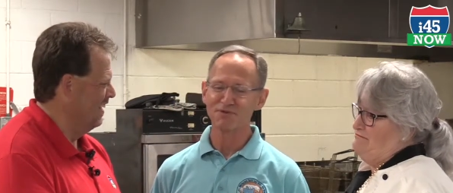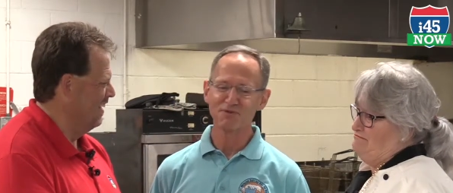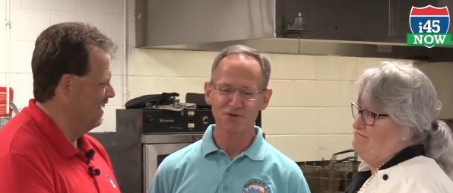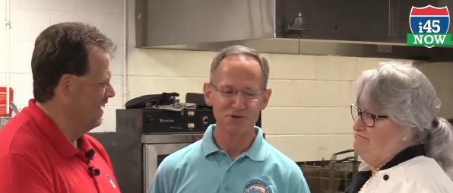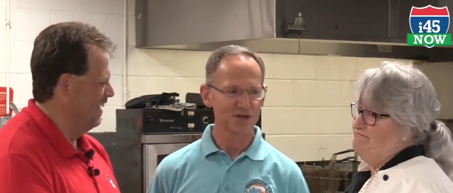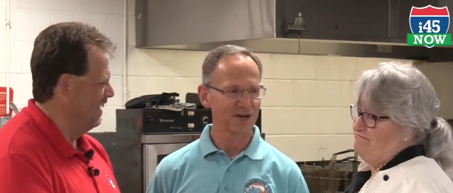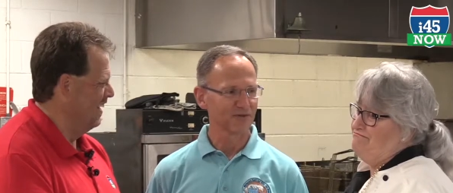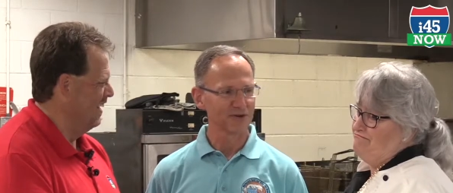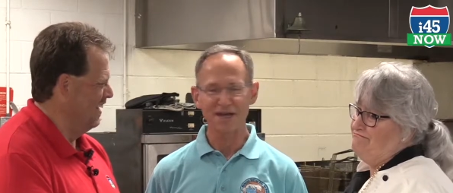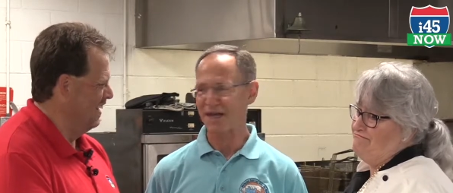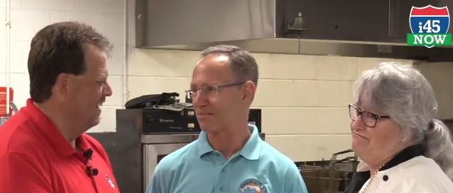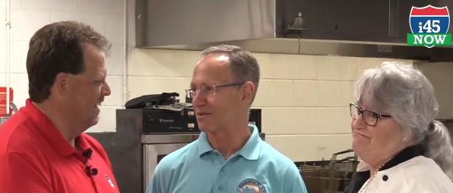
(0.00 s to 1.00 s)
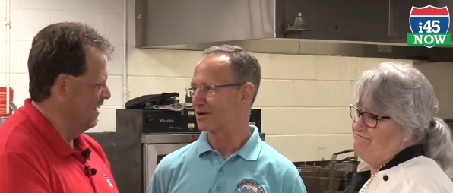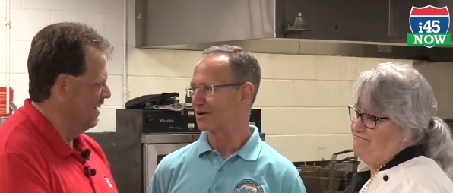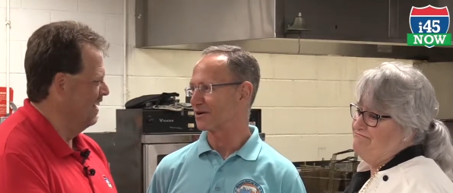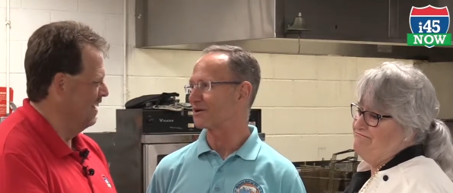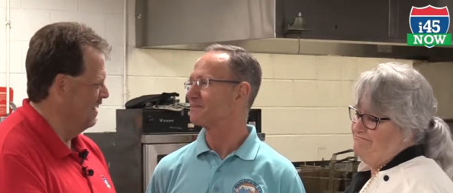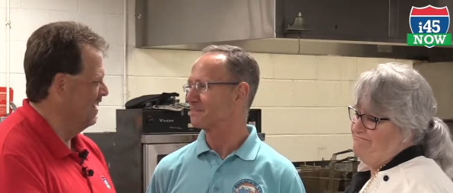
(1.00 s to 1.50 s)
Speaker 1: before she ever came
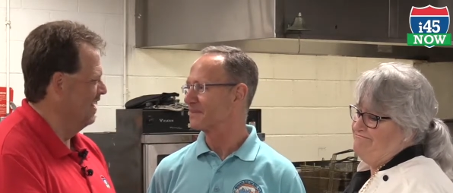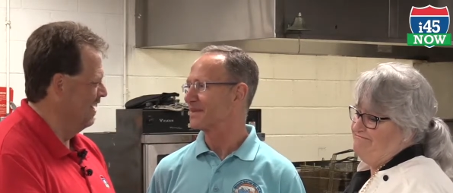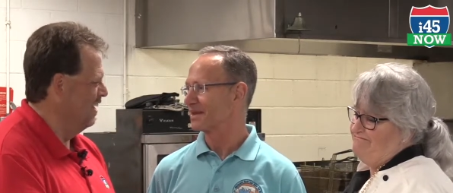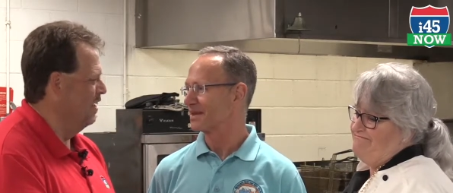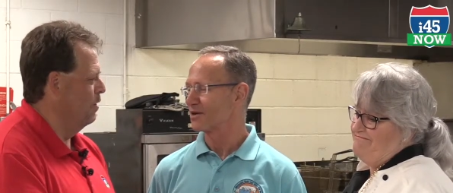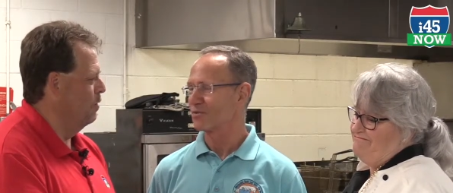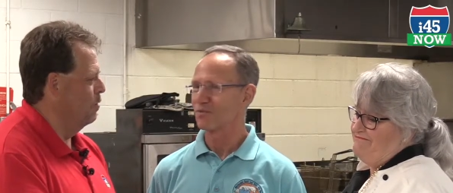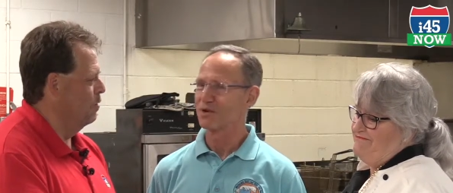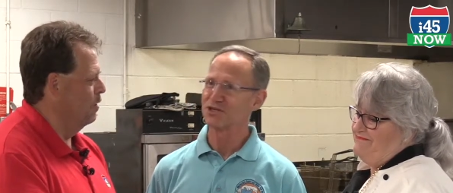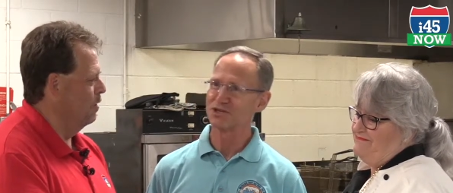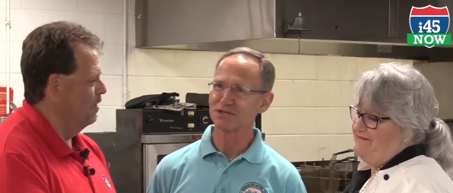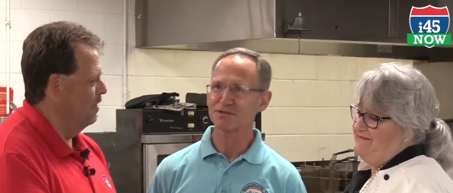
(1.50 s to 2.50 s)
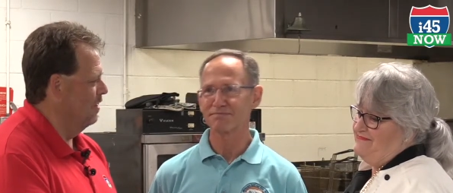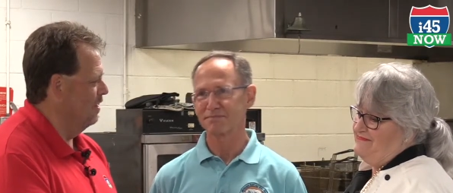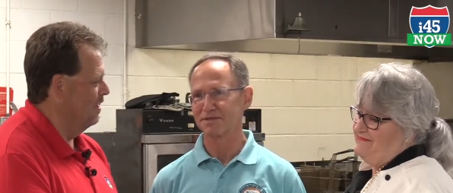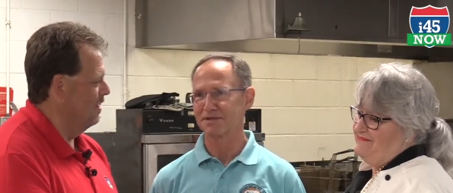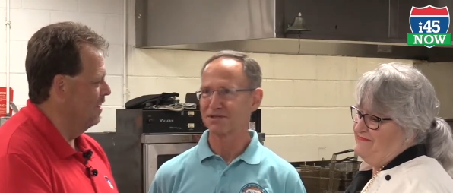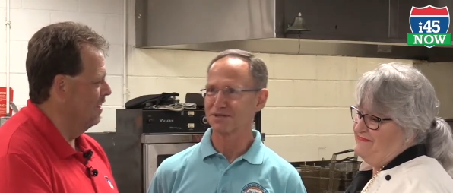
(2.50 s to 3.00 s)
here. We just
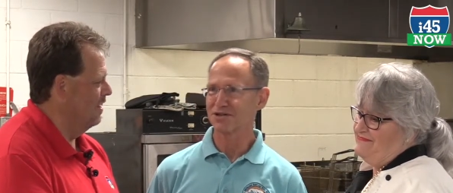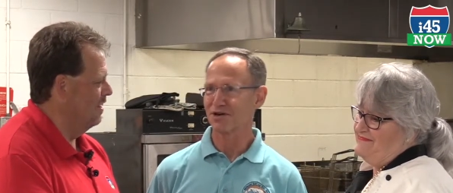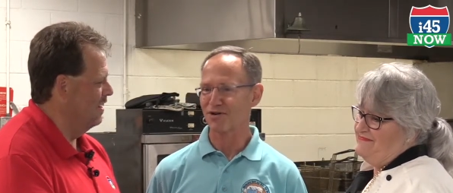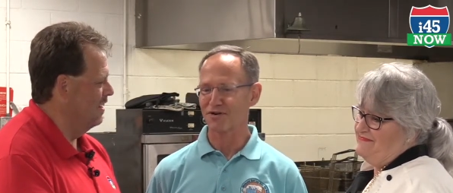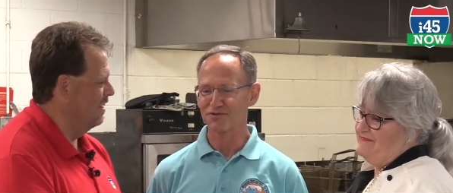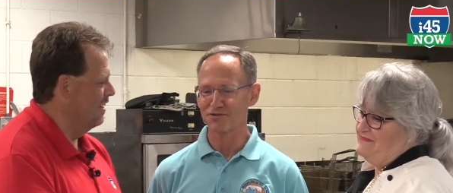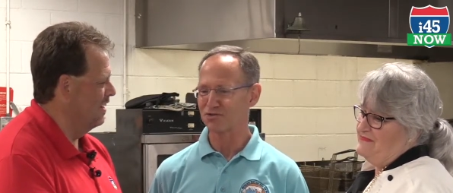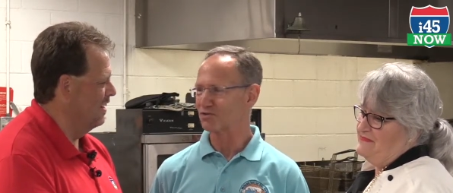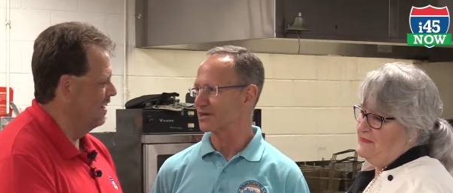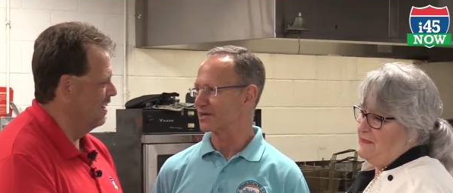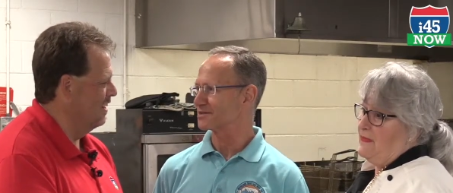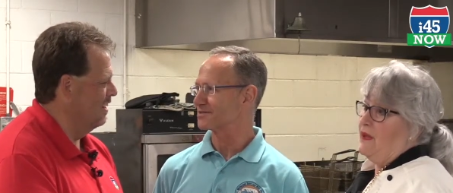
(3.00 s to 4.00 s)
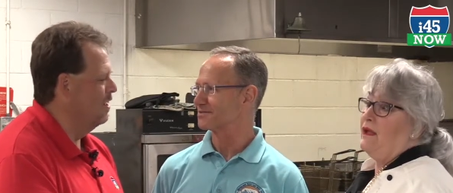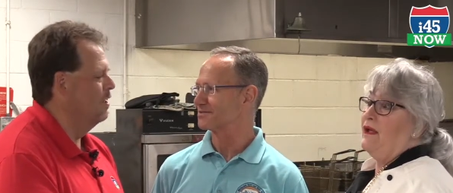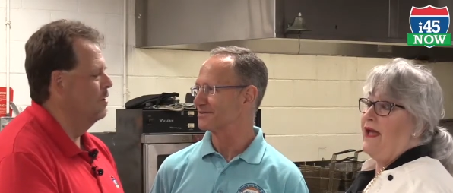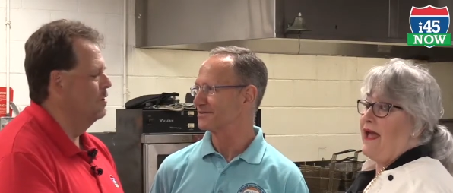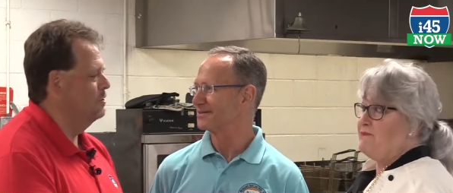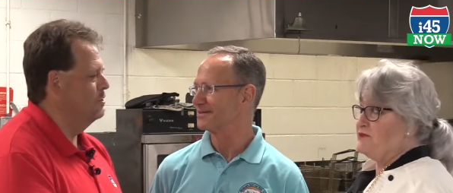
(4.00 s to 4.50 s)
taught her a few tricks.
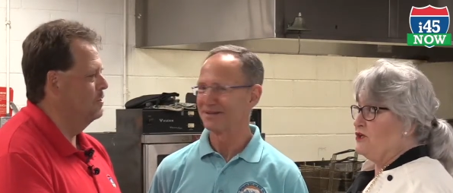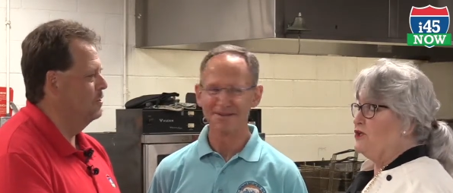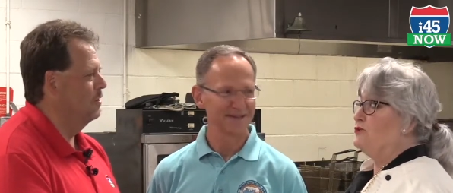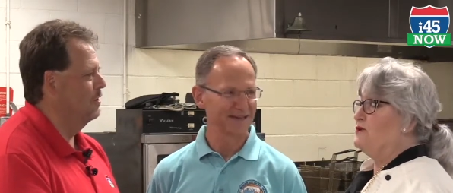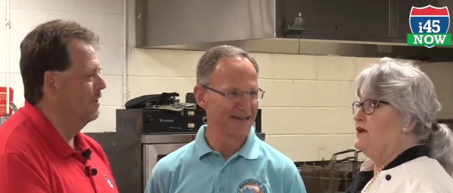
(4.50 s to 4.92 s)
Speaker 2: Absolutely,